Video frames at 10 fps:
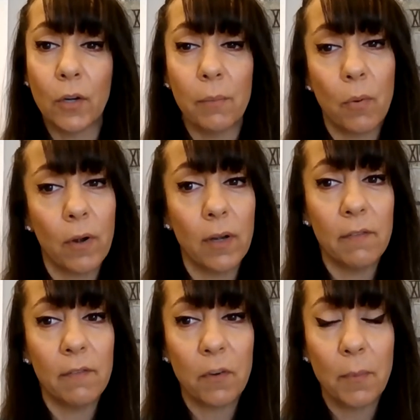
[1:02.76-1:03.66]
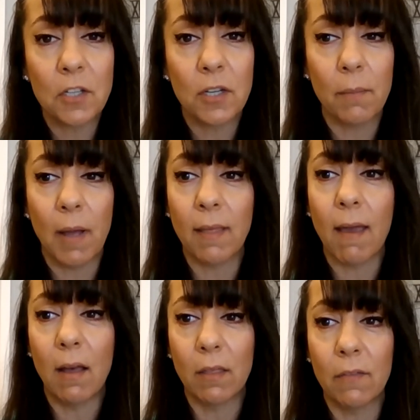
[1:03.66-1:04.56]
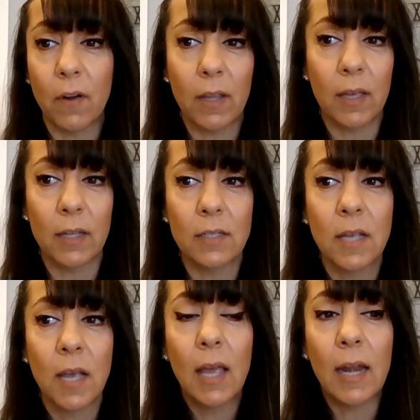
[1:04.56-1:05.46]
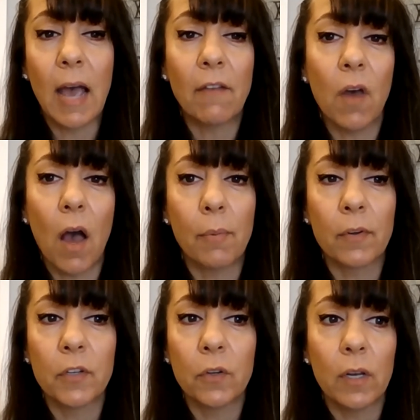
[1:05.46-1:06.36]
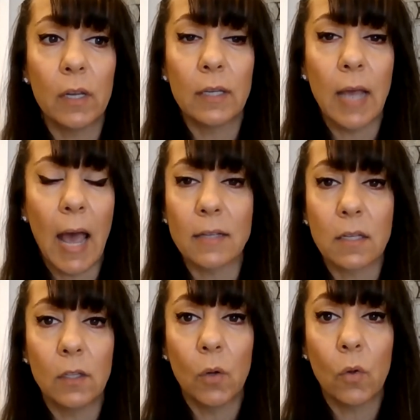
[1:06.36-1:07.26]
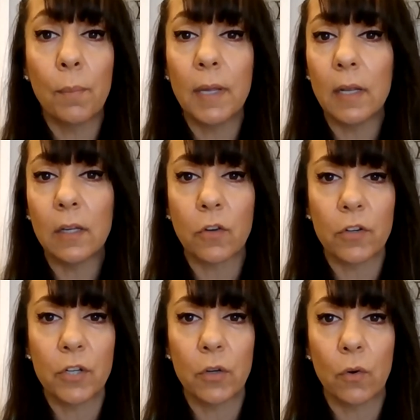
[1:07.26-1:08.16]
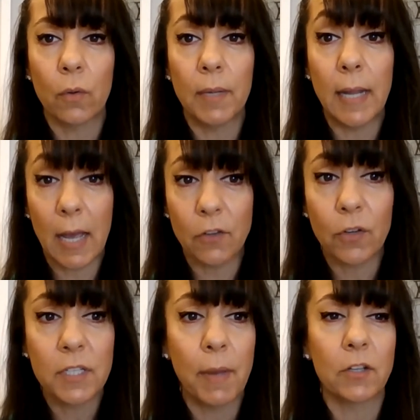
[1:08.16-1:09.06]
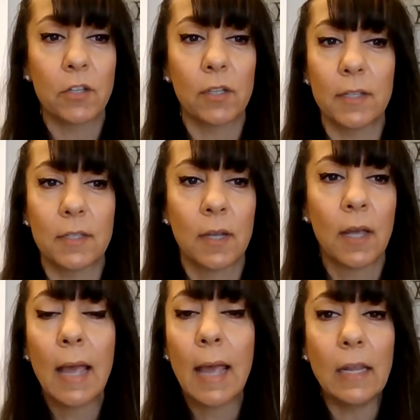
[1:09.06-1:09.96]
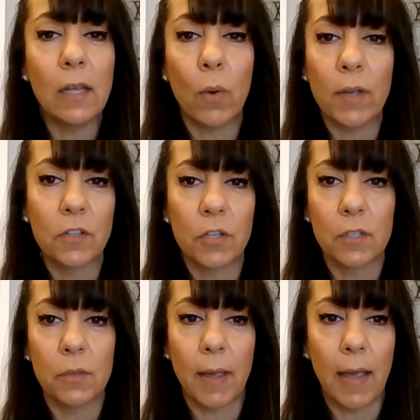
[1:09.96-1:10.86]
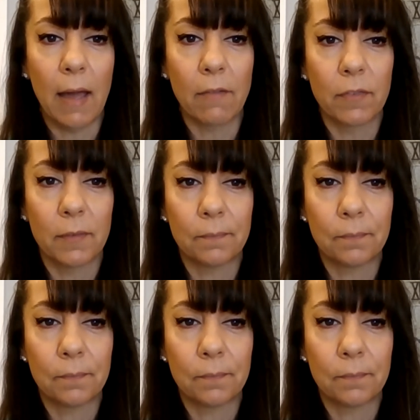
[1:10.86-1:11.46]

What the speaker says: learn important information about the health of our kids, and have the opportunity to ask a local pediatrician or a pediatric specialist any questions you may have.